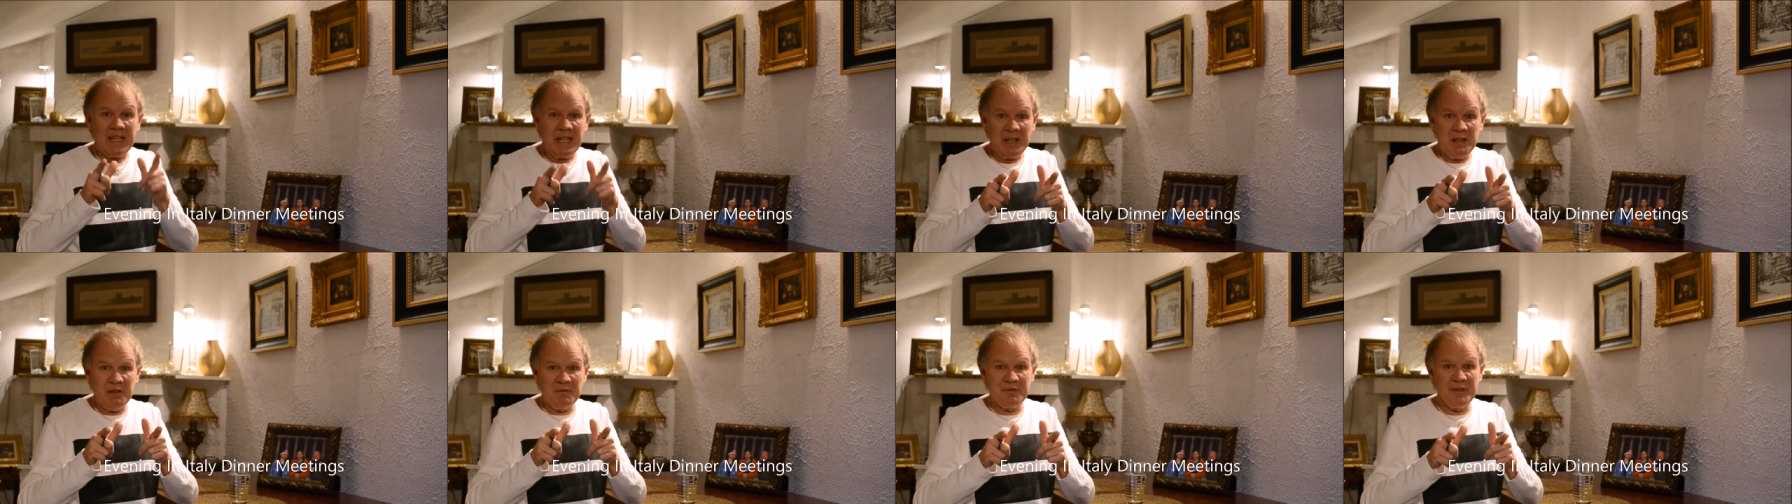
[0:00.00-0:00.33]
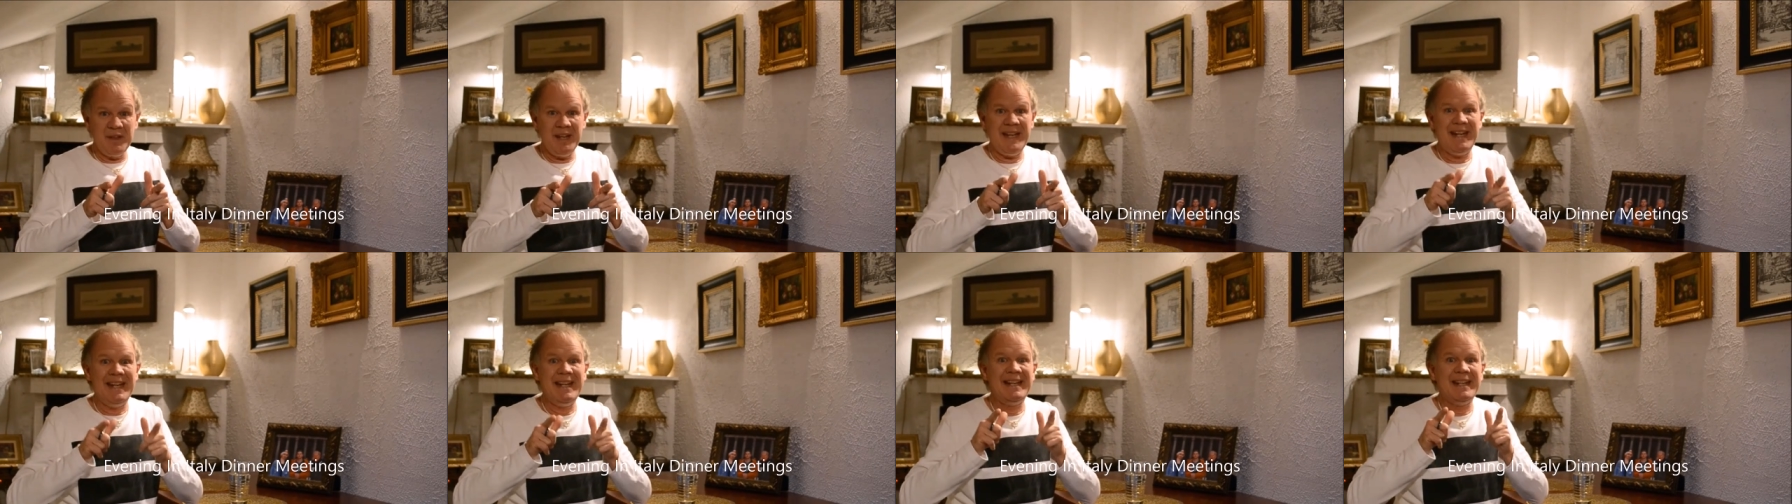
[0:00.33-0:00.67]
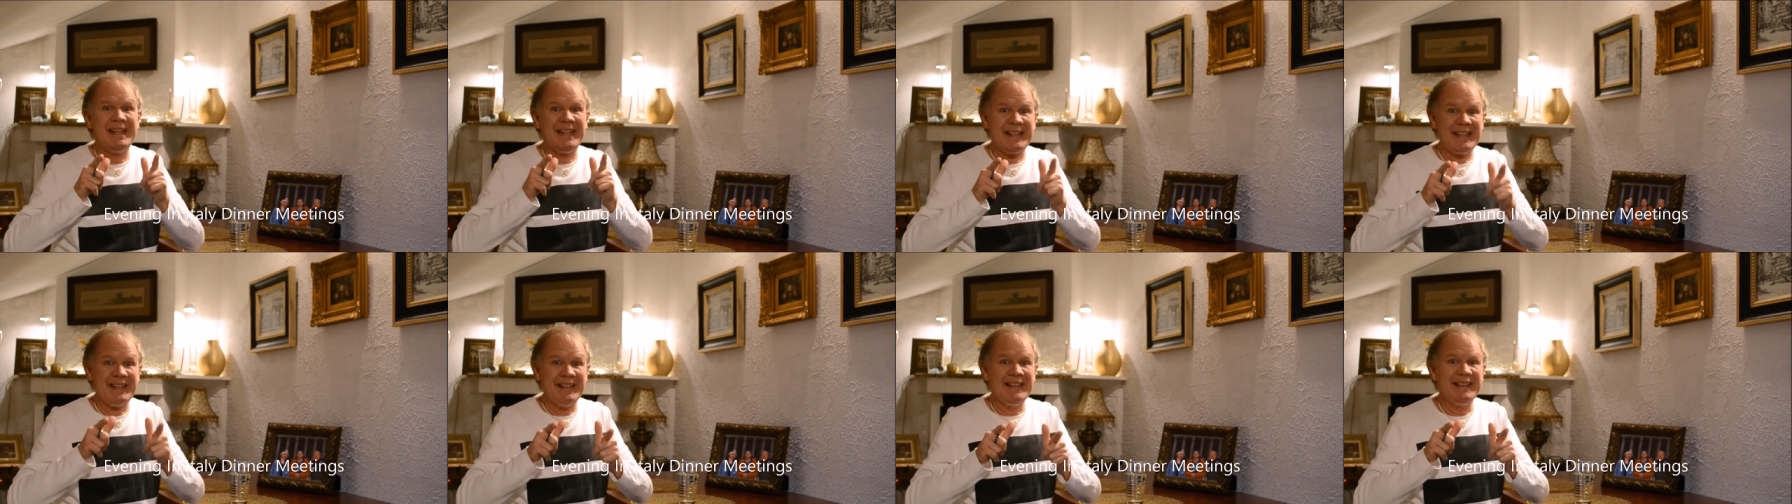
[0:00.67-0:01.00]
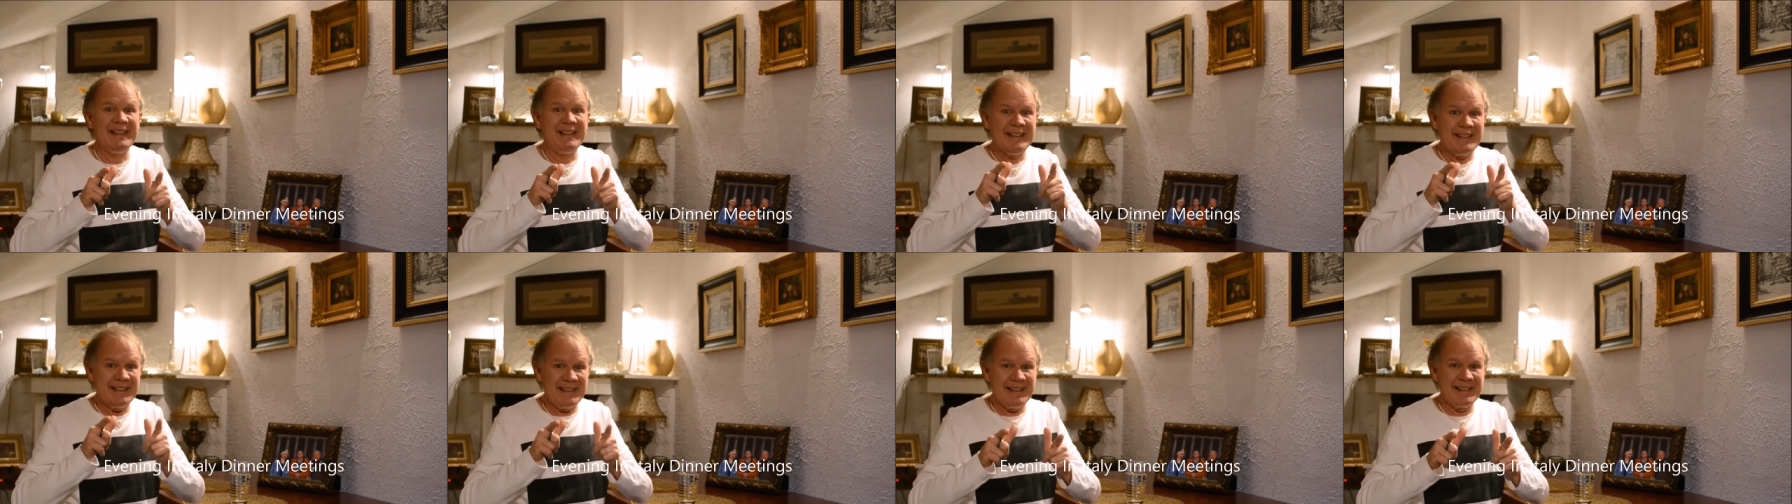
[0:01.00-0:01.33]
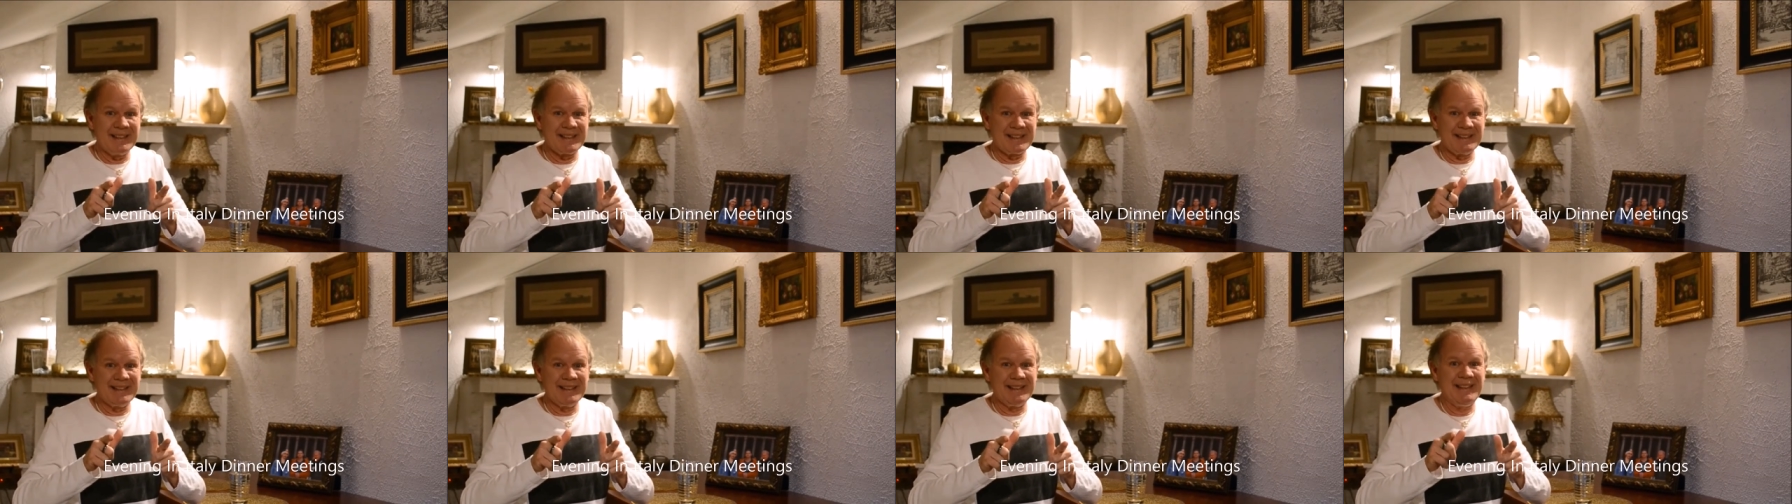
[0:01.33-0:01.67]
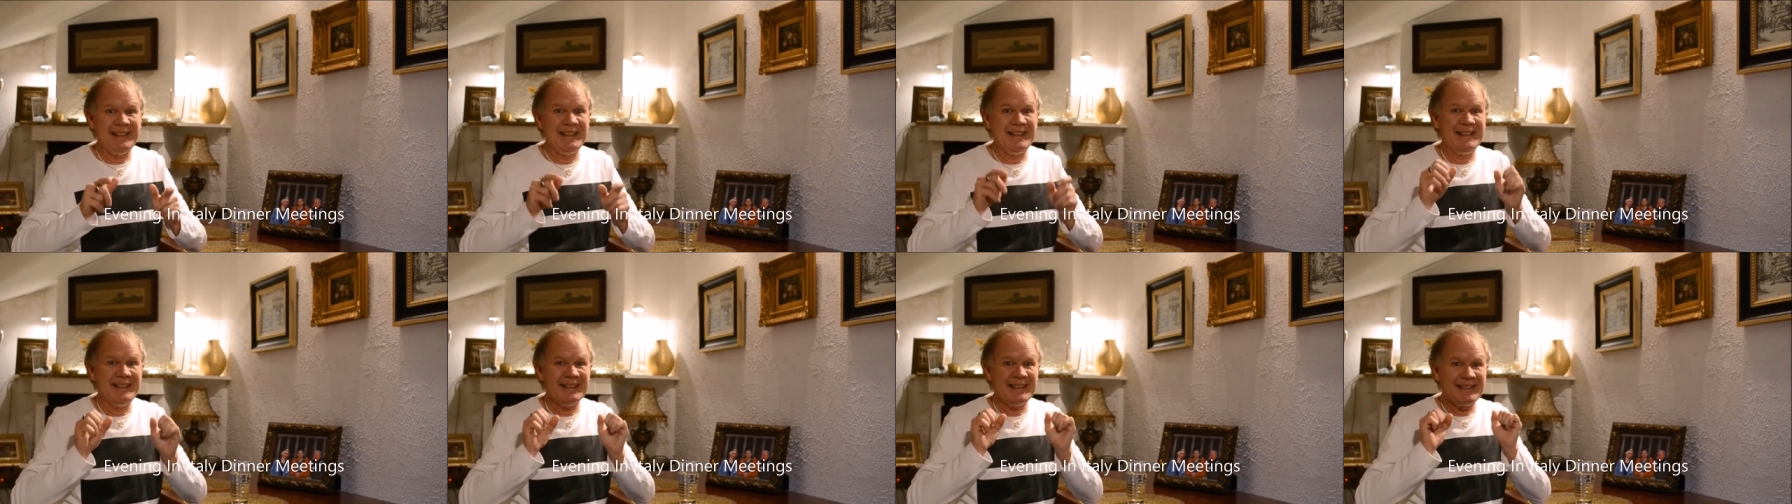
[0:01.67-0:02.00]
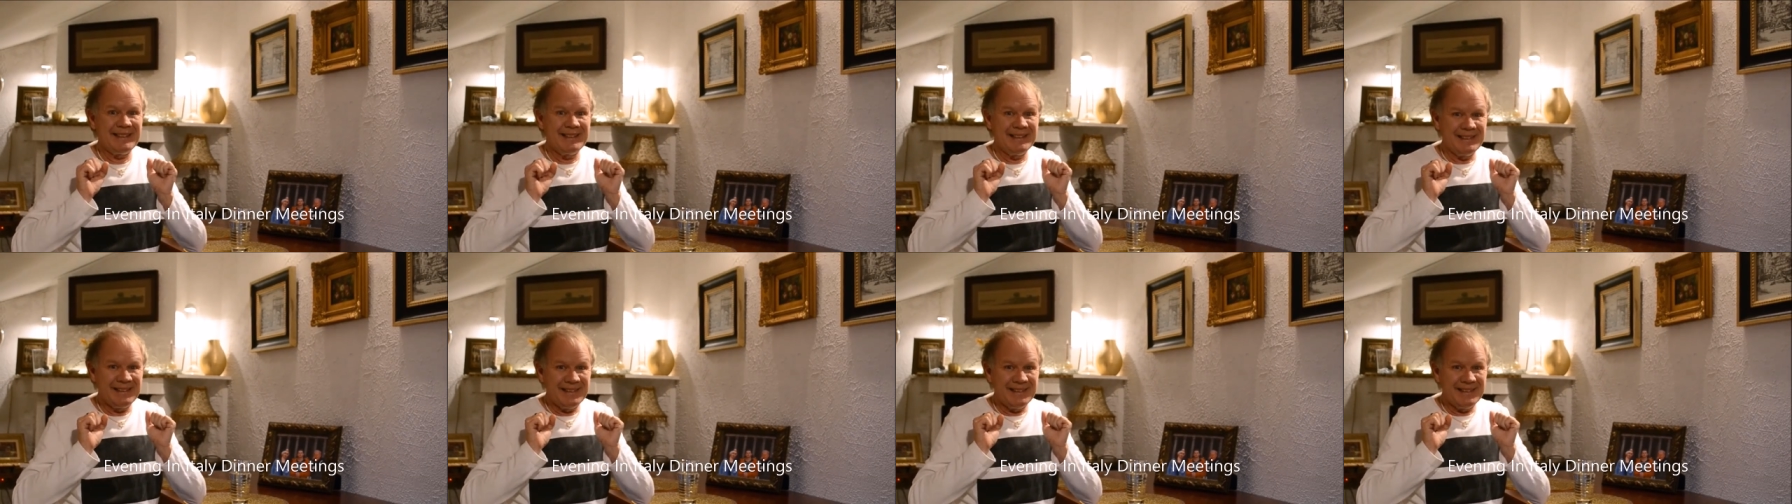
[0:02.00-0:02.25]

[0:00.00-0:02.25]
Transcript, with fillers: Evening in Italy